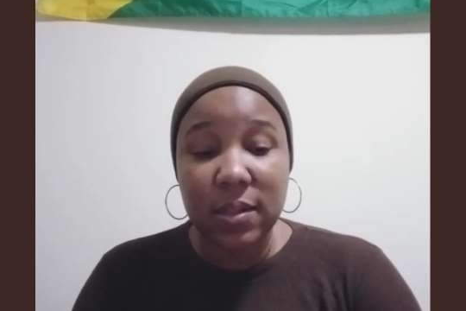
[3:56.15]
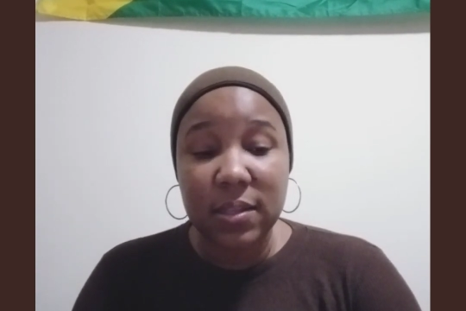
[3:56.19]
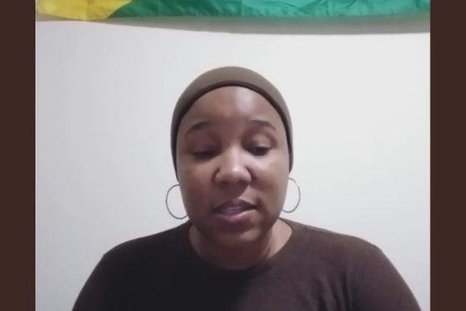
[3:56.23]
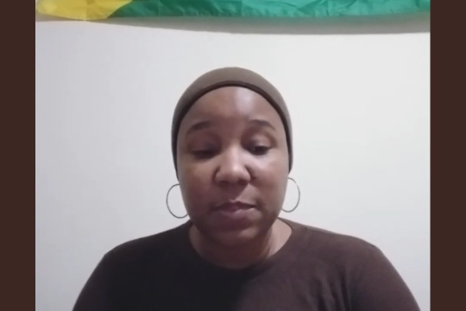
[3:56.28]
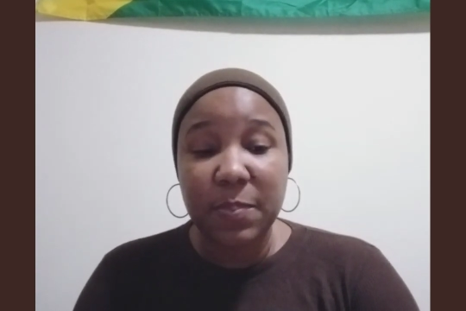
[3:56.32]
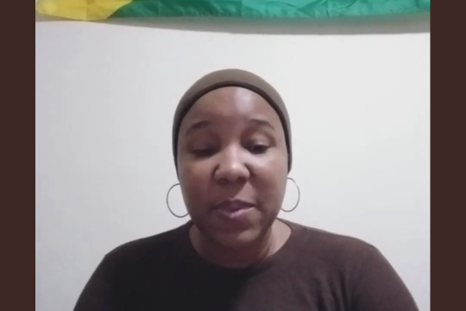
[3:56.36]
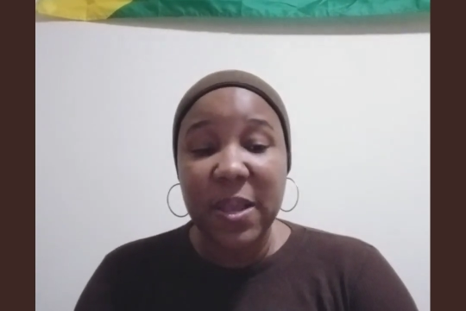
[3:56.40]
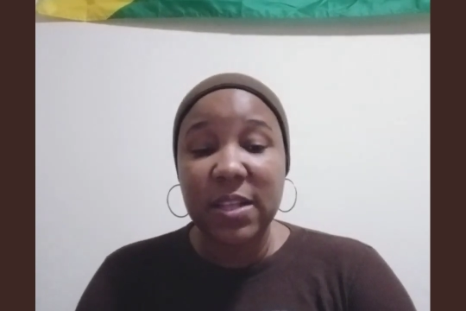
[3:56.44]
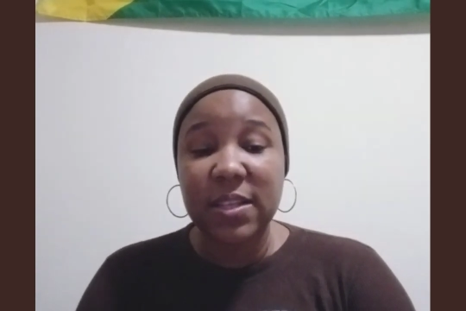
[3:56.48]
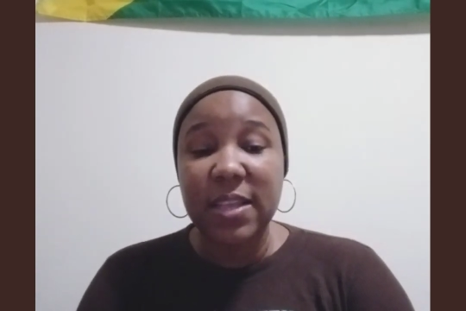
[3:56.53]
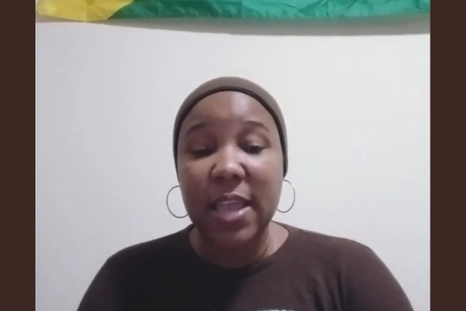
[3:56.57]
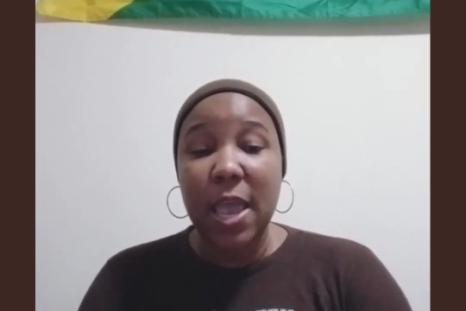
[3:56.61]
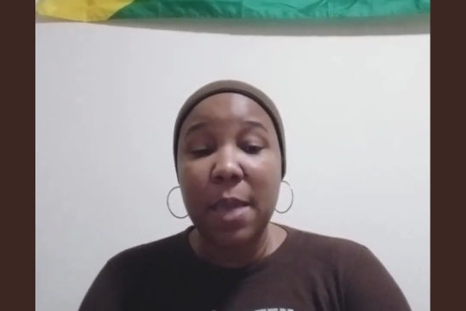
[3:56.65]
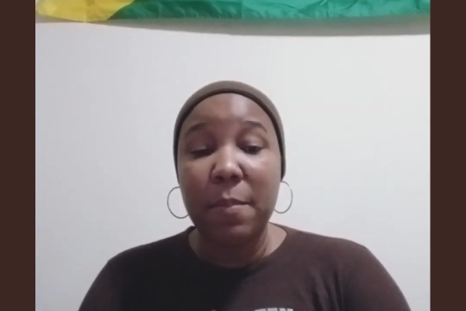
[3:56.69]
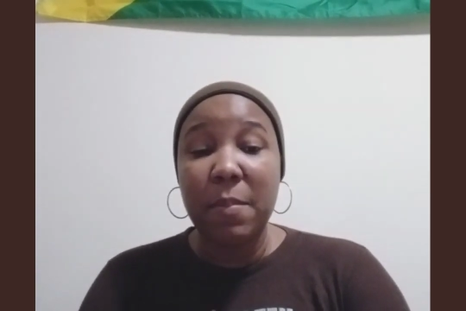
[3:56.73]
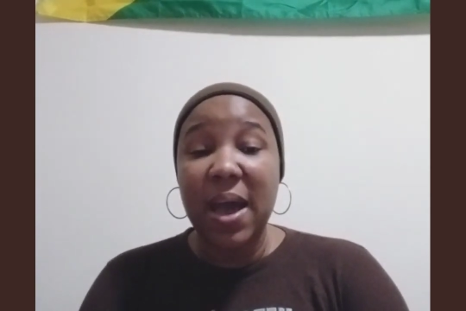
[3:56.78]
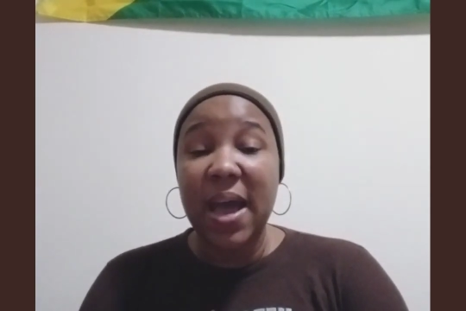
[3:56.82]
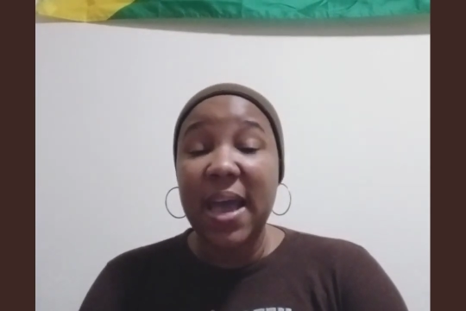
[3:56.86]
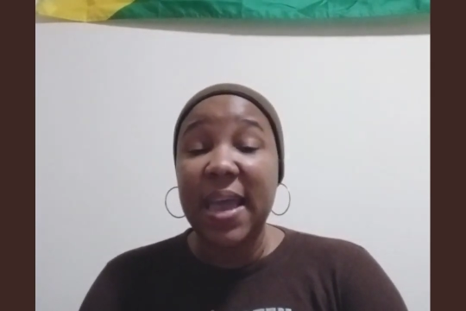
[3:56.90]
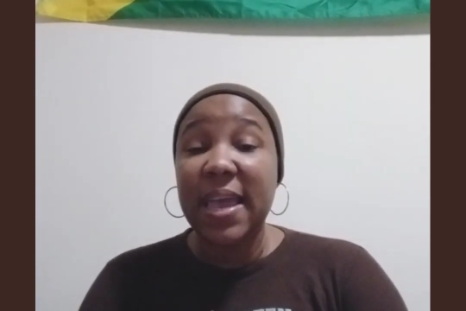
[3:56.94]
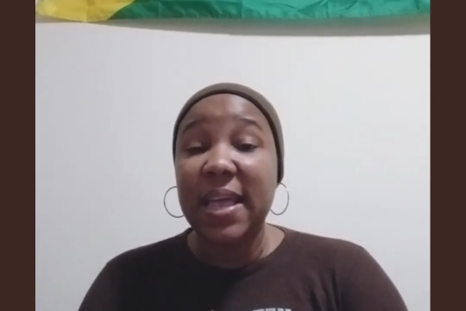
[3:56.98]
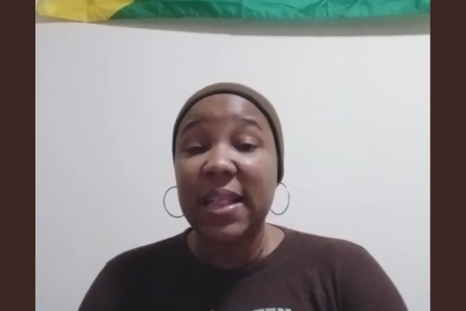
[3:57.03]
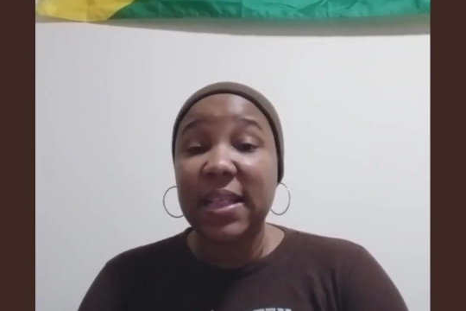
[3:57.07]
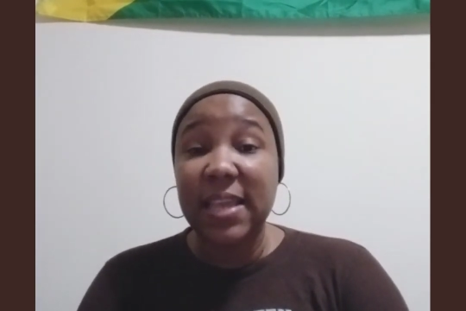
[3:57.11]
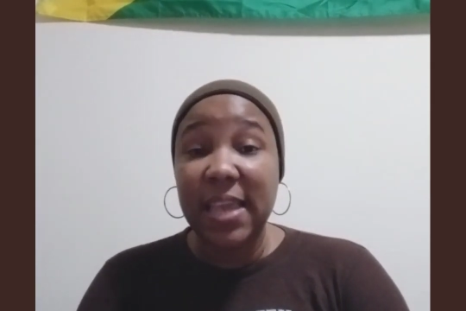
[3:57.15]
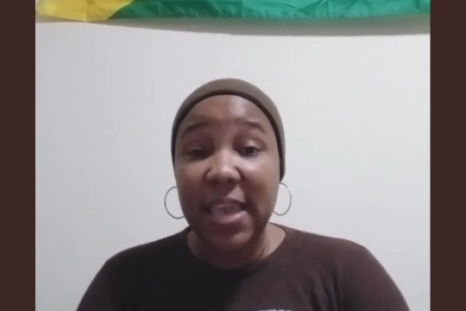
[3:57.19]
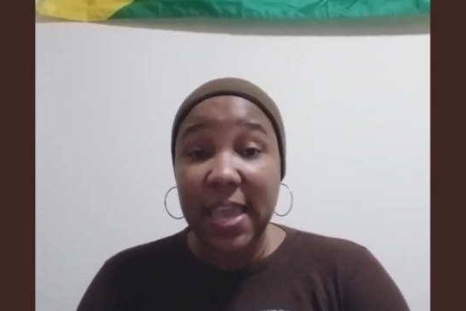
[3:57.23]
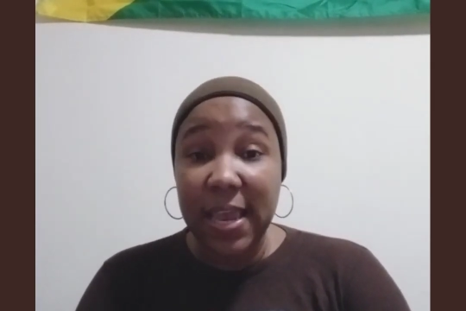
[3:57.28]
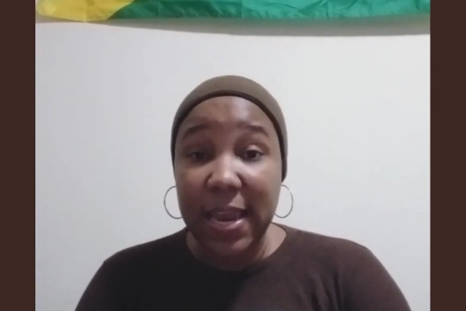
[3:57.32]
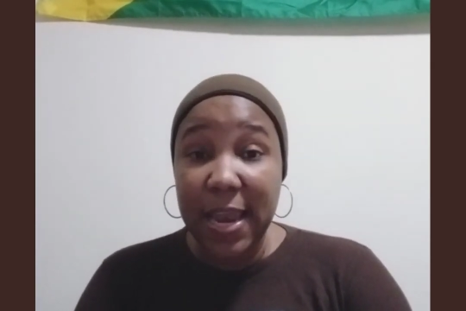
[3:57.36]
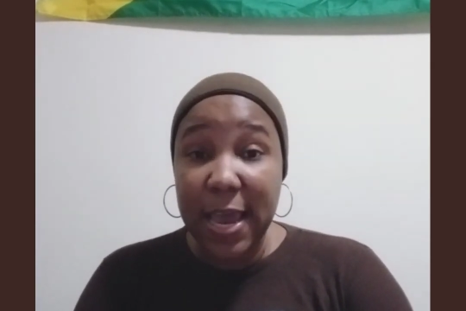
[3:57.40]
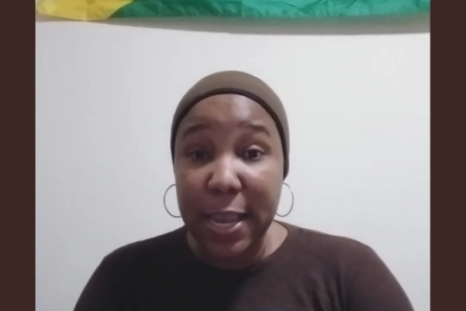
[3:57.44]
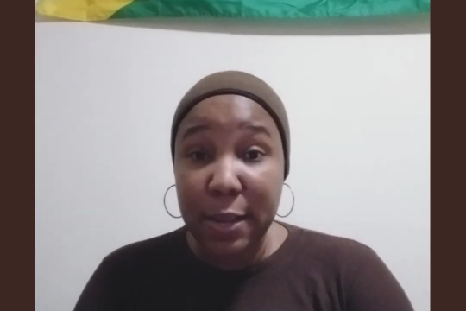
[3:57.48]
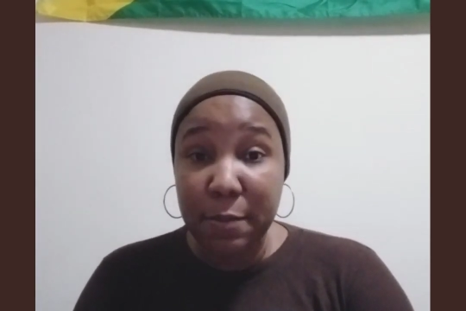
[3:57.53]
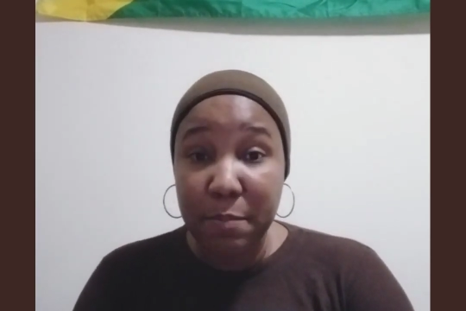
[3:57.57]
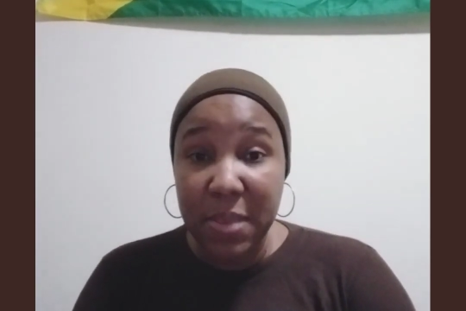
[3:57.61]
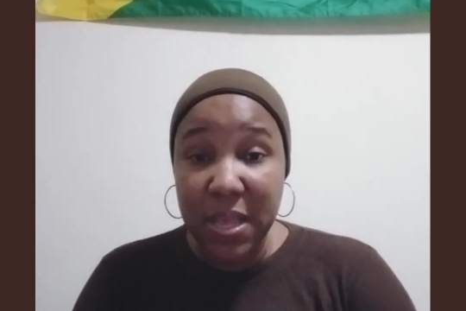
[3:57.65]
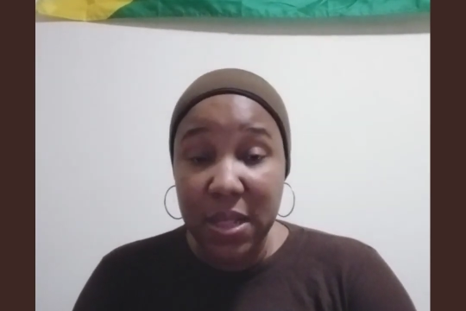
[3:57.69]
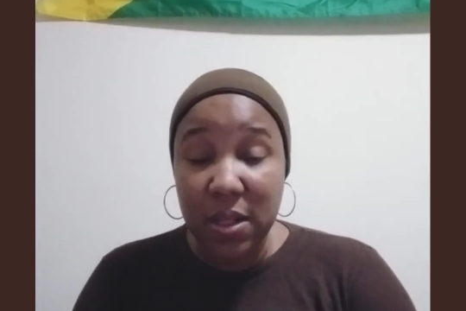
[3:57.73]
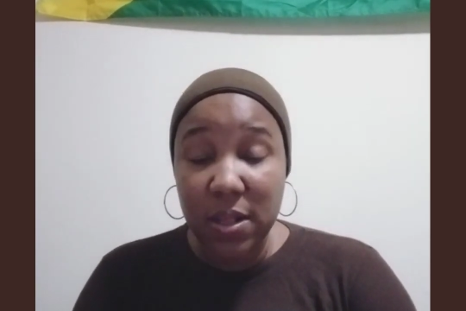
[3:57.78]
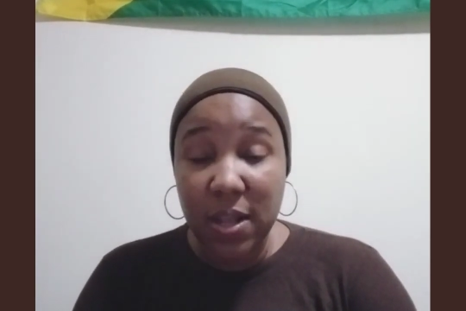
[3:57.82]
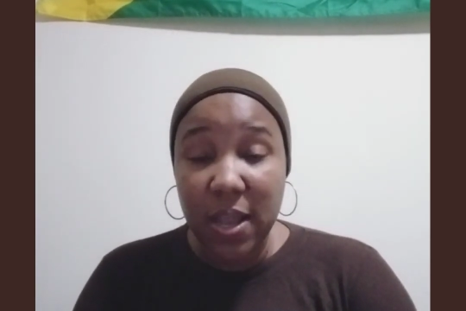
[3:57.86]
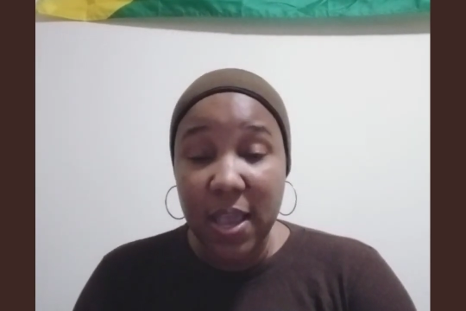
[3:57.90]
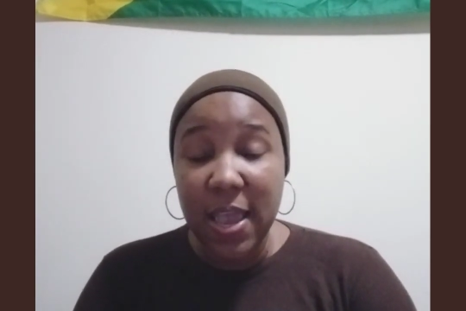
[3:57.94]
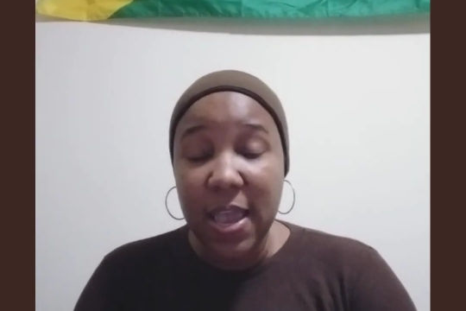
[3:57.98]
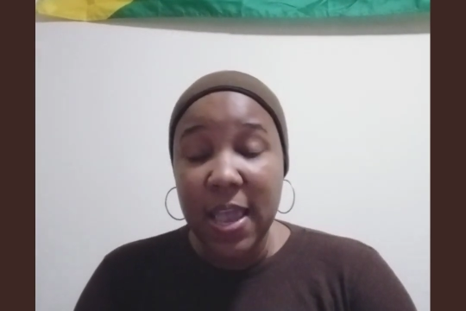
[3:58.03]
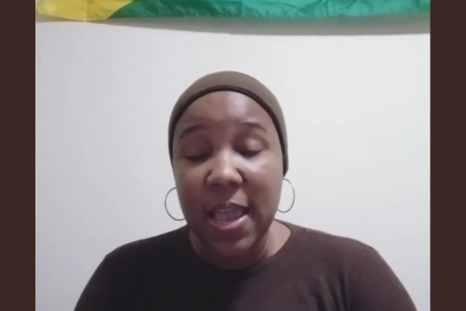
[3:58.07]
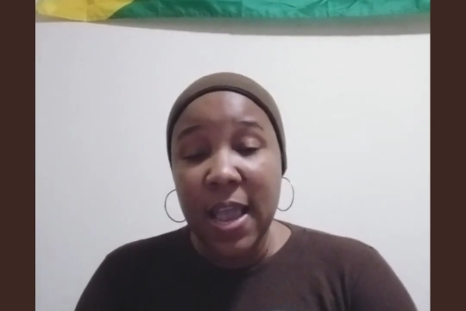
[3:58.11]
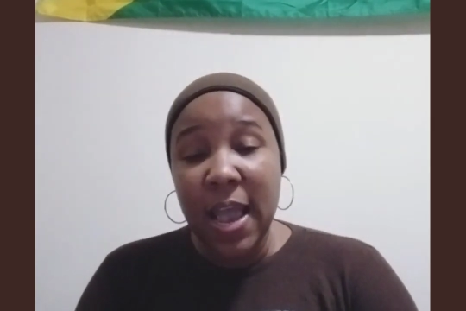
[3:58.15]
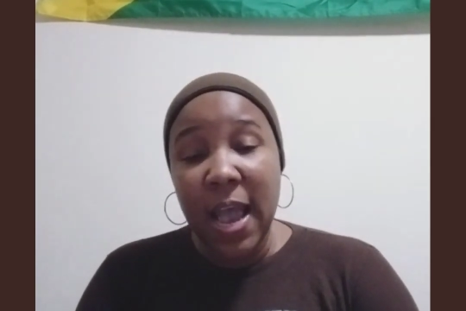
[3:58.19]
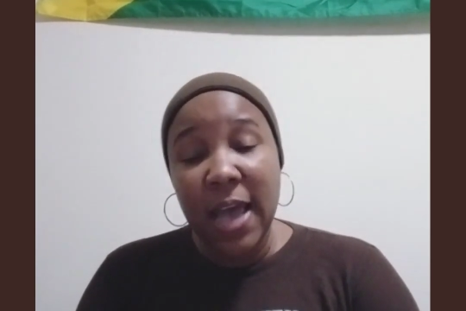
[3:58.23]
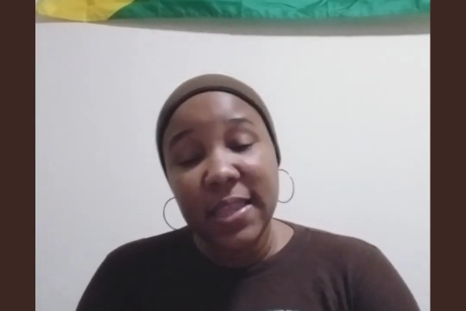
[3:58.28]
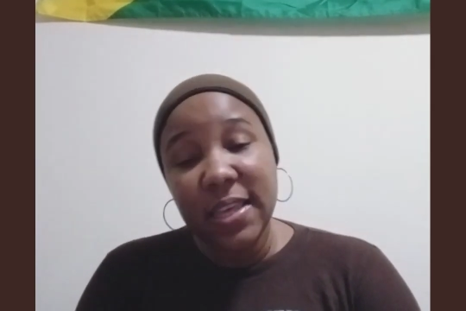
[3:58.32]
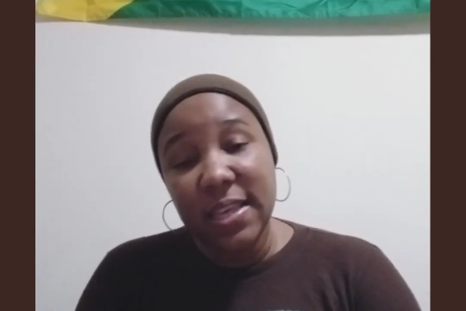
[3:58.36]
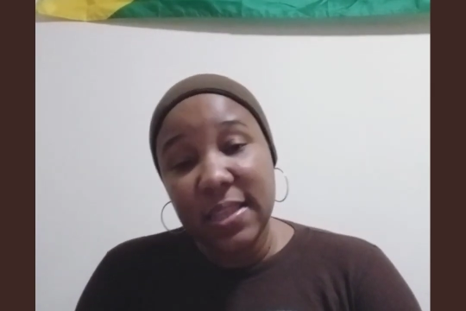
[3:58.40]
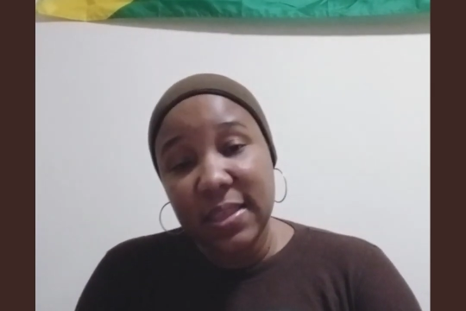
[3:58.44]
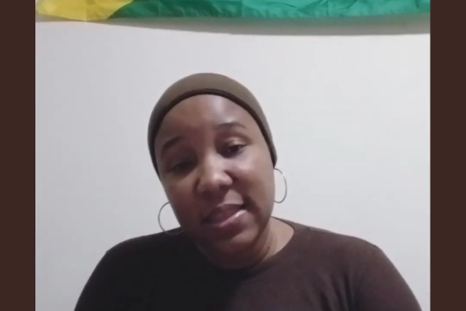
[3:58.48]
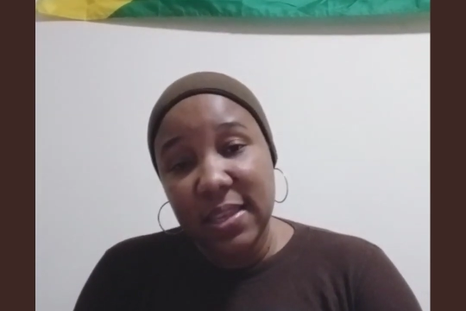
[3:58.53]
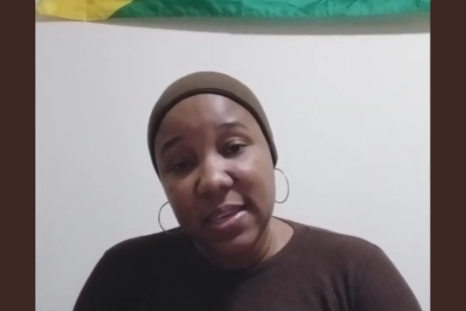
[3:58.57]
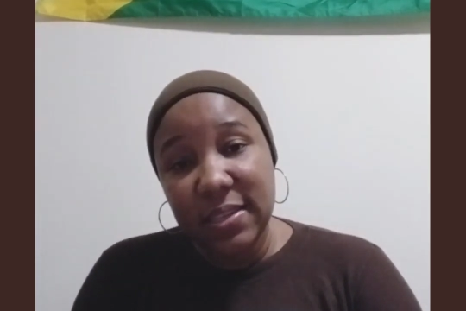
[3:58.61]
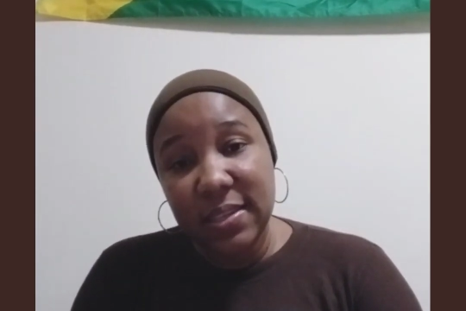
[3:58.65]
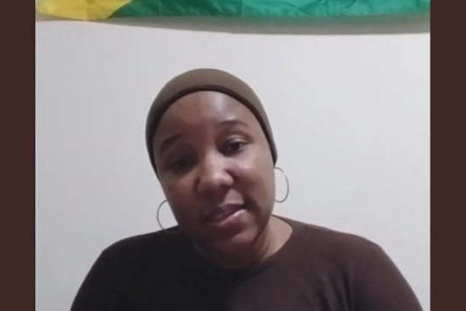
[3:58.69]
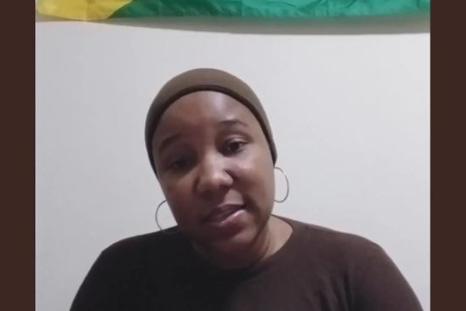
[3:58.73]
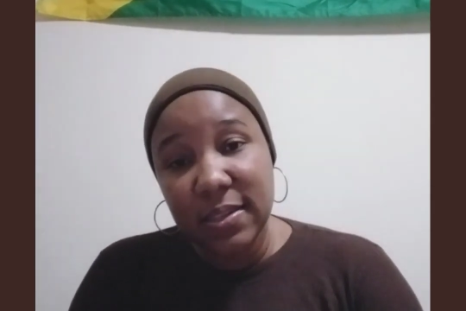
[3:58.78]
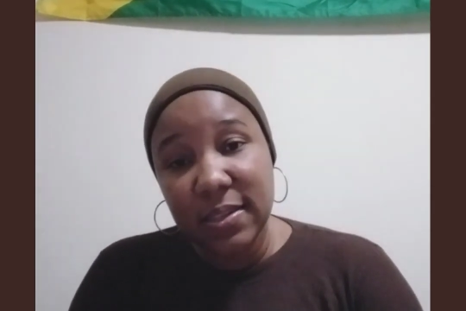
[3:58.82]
spelled M-I-L-K like milk, and then thistle,